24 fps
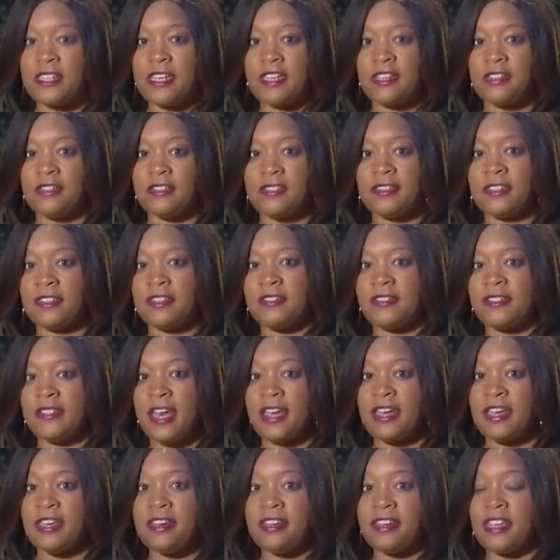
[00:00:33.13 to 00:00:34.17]
He is the
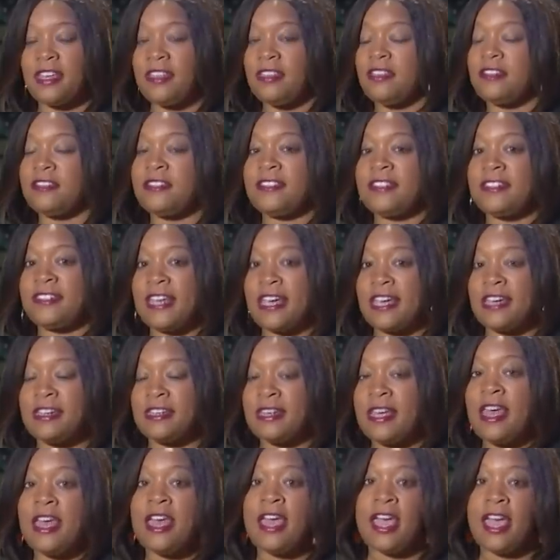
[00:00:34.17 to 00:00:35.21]
second in the state
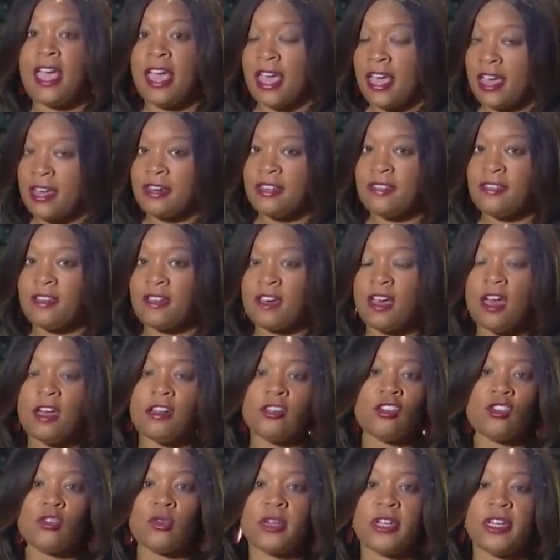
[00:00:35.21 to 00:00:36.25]
and in the
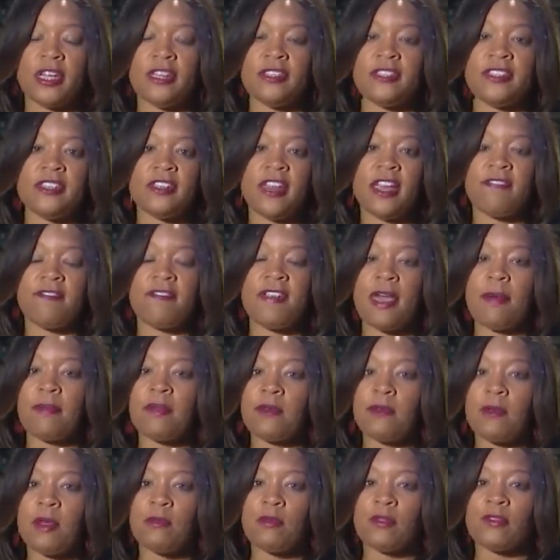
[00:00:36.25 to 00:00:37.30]
country. And tonight,
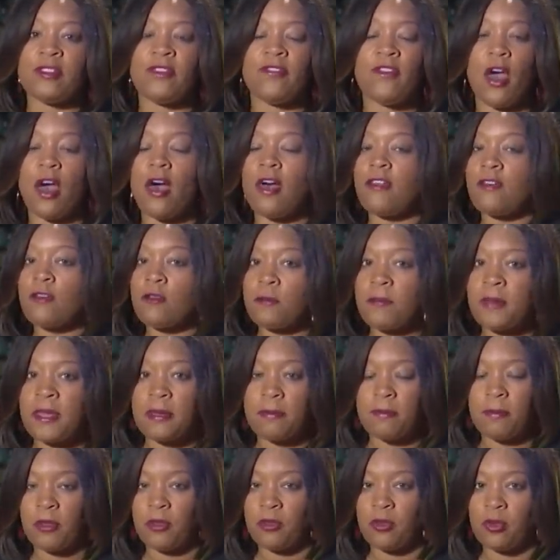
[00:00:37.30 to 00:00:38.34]
family members of other
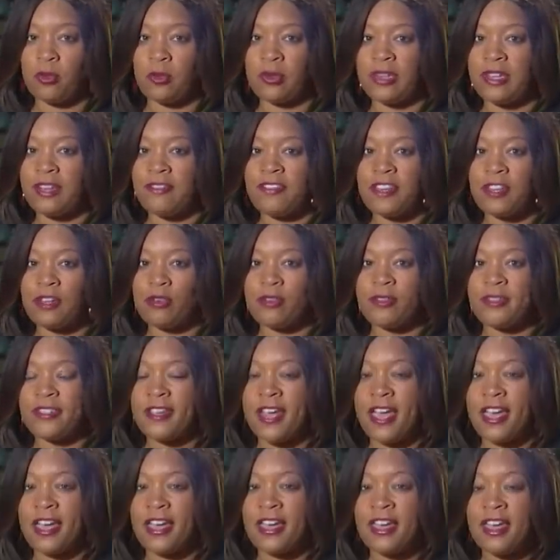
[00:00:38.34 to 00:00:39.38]
people who live here
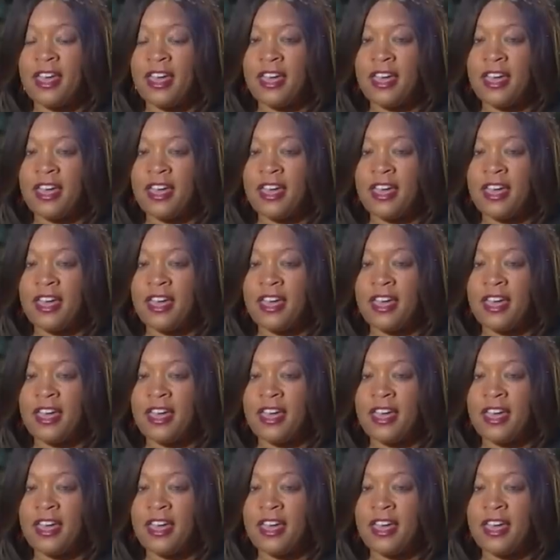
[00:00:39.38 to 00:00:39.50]
say